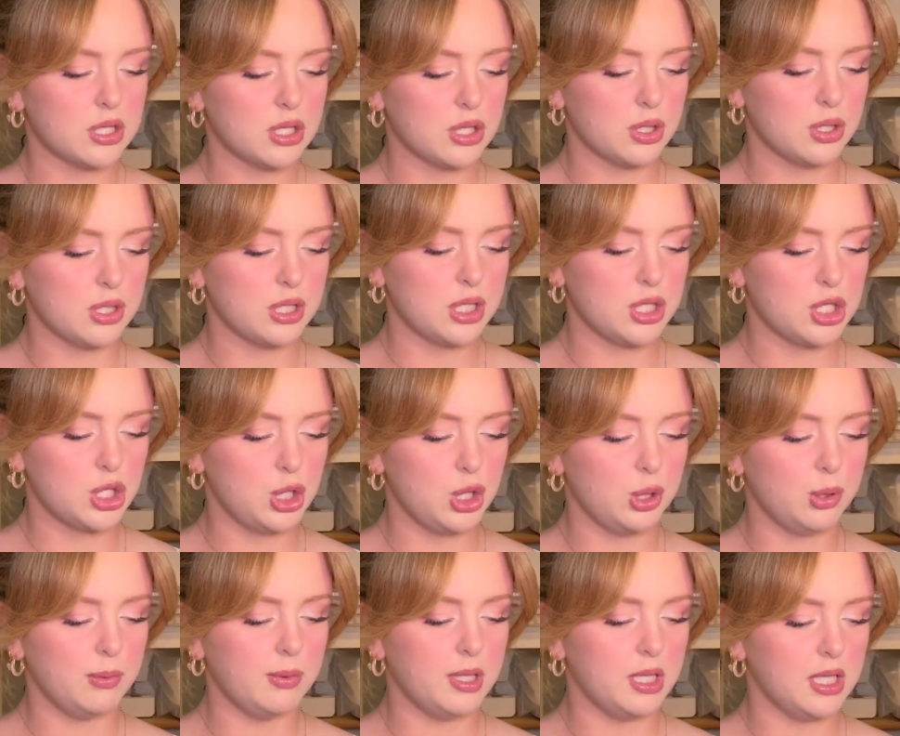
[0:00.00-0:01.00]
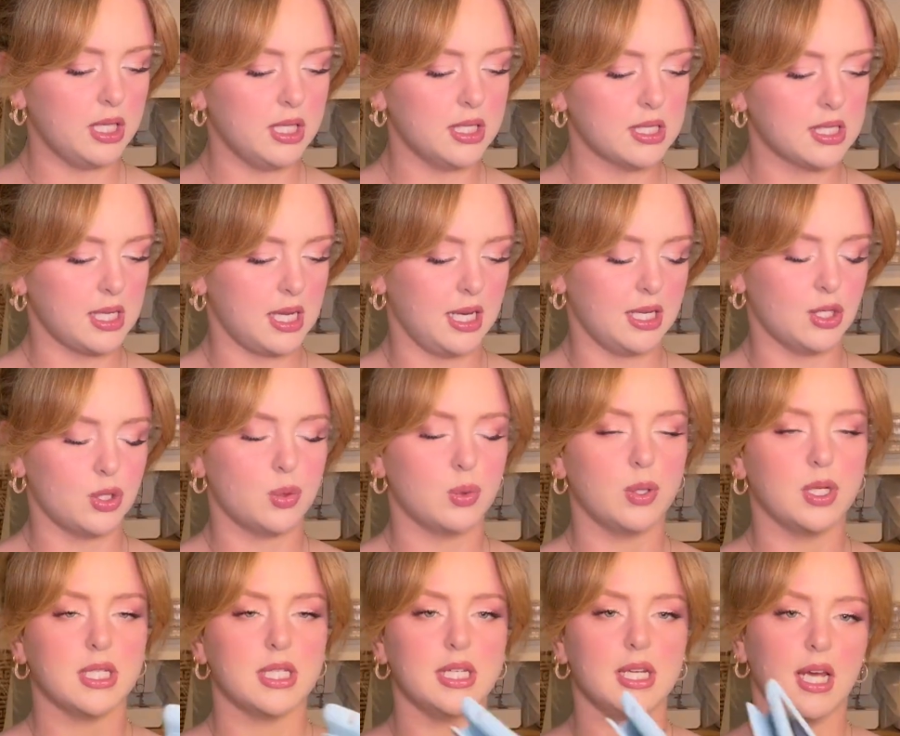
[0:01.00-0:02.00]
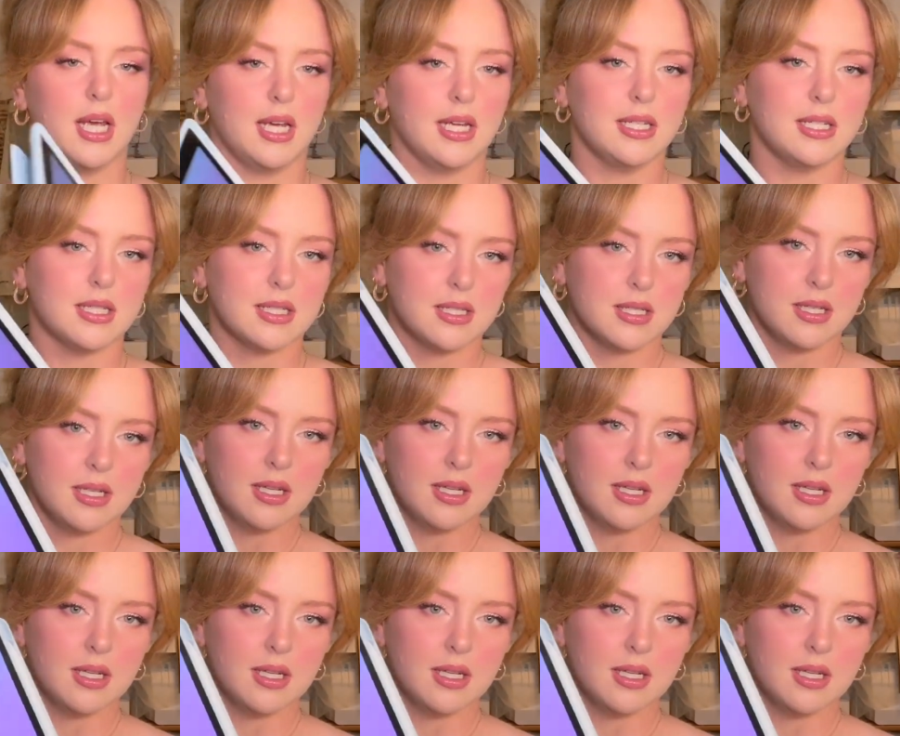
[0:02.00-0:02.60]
32 minutes, and 28